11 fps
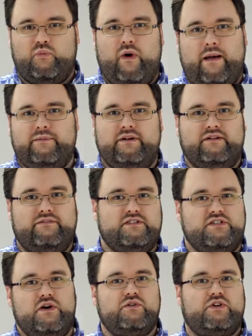weapon of
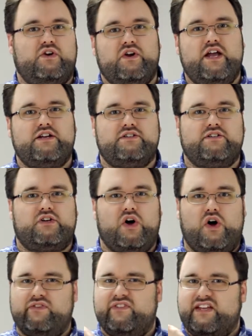his own creation called